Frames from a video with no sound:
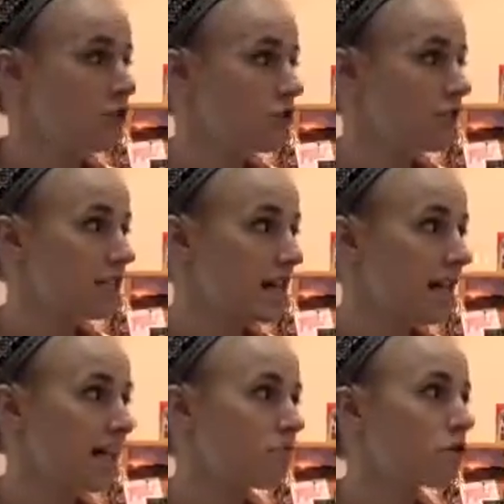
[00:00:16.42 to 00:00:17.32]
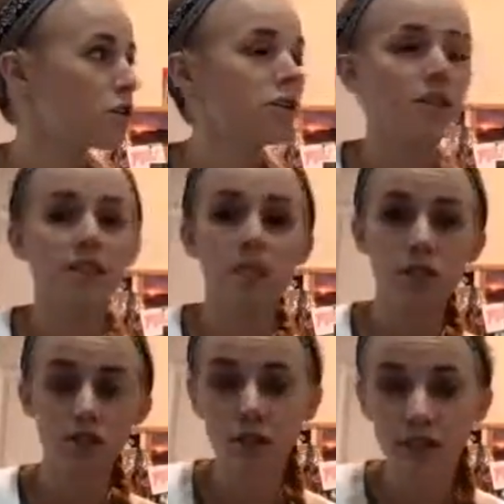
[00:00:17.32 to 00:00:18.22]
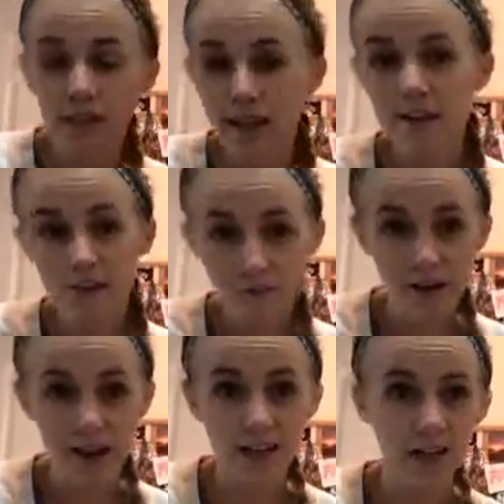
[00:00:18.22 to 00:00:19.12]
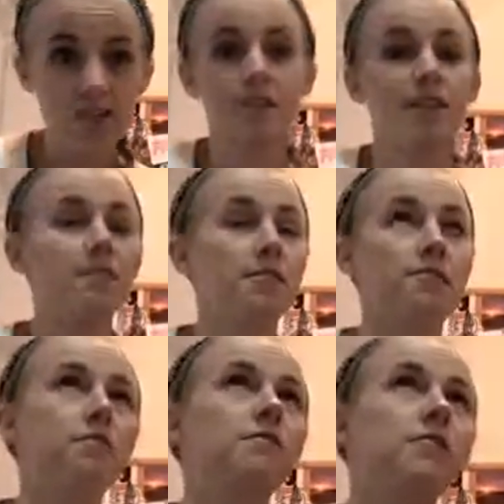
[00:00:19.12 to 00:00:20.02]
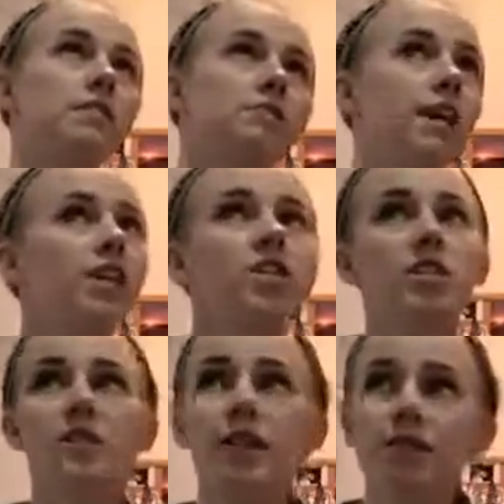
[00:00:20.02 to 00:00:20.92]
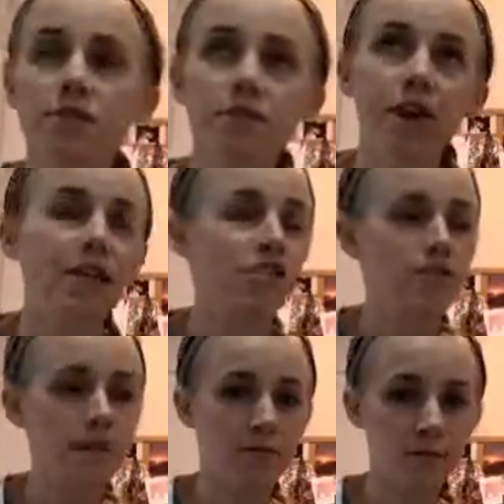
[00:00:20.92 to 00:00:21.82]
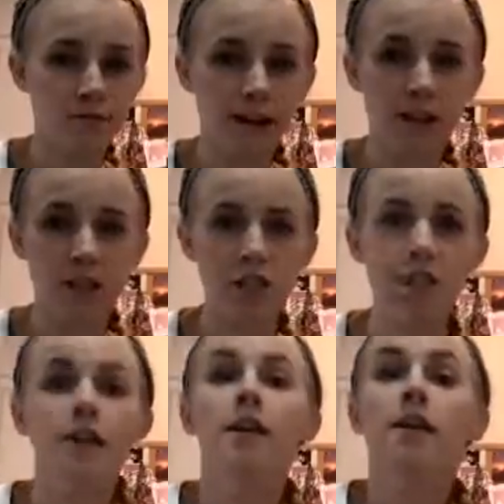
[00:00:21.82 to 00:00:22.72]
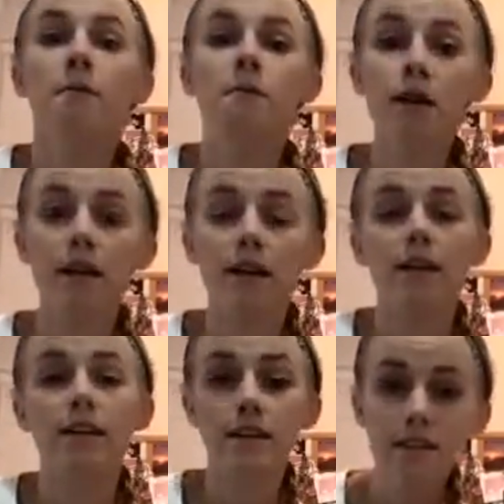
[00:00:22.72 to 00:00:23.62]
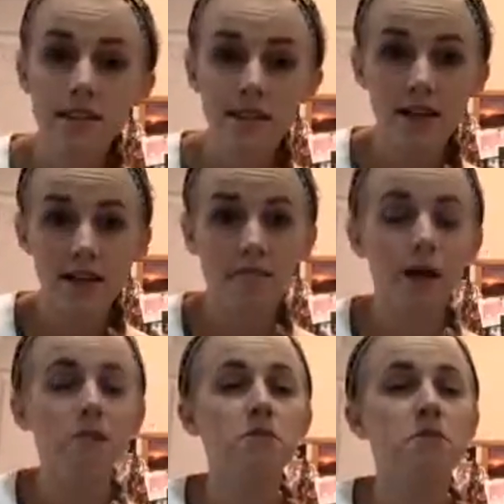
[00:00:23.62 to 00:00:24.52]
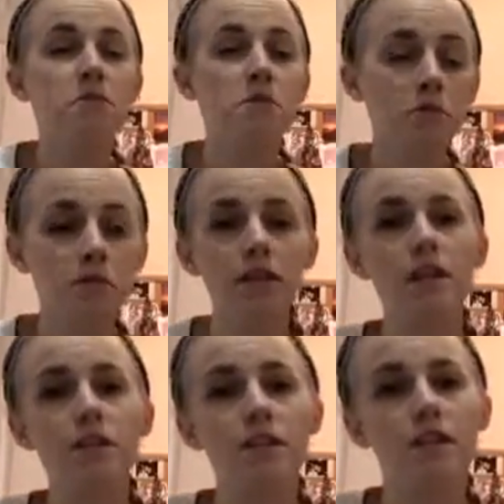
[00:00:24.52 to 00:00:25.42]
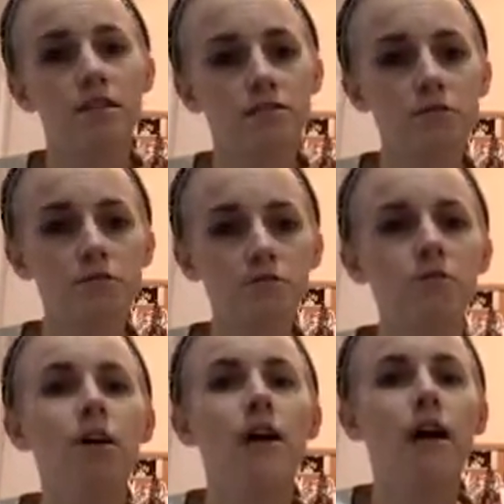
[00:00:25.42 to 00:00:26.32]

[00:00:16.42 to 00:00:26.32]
So today we're going to start again on fractions, and I know we've done fractions after fractions after fractions, but this time I'm solely going to